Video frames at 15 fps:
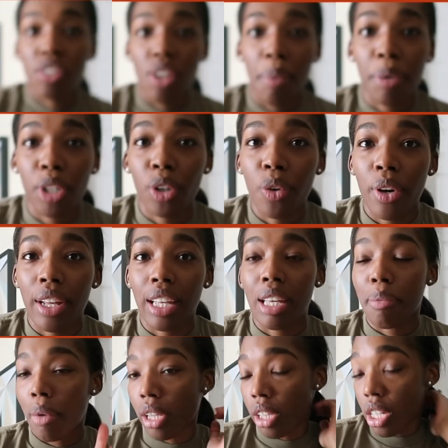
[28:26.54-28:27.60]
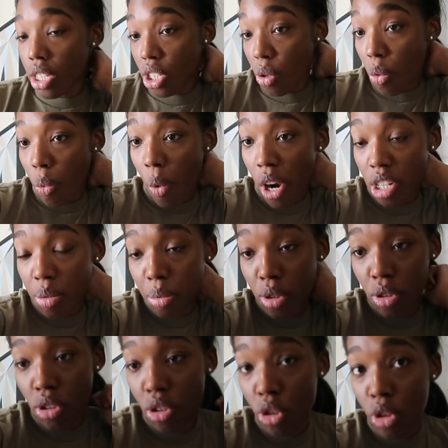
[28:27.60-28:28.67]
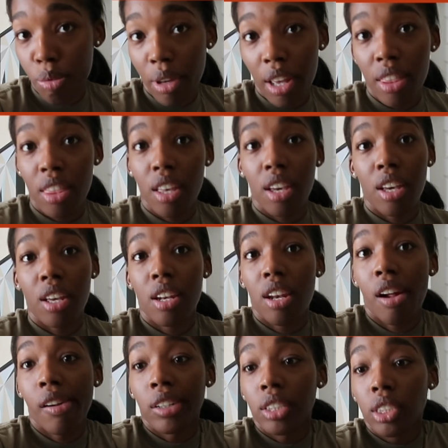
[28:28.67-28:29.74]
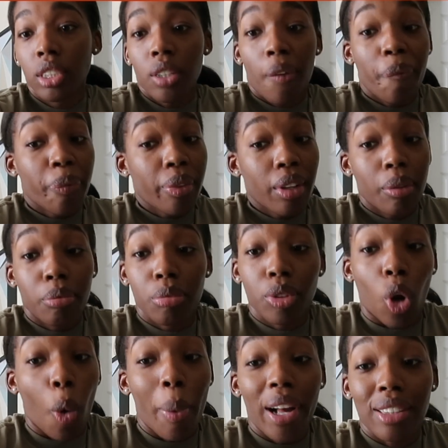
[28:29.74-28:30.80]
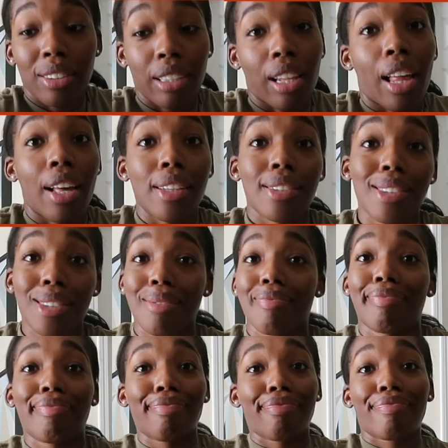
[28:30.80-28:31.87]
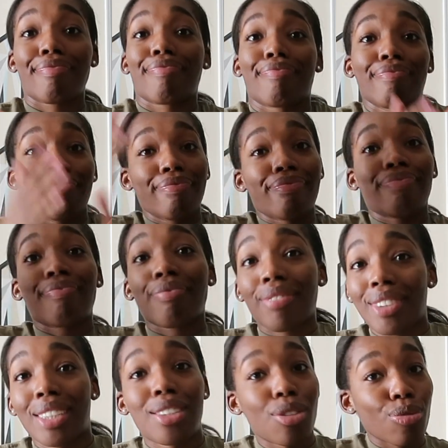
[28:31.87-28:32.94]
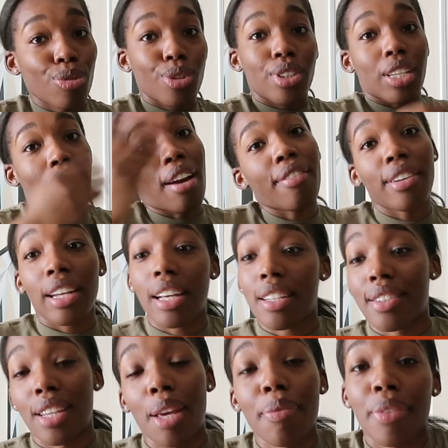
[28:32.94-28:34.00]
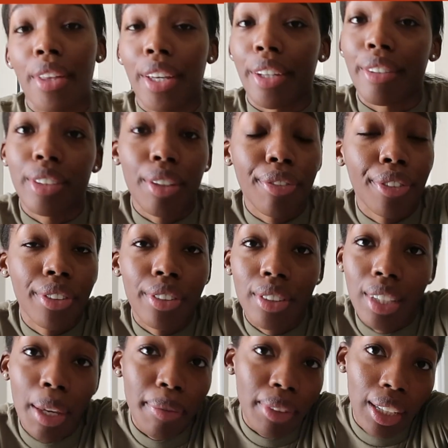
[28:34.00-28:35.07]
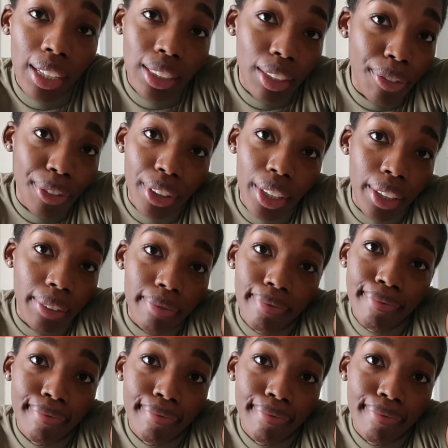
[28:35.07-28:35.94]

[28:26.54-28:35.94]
So I'm gonna go ahead and eat my lunch, watch some YouTube, and then go back to class. It's a routine, every day, same thing. Different, same thing, different day.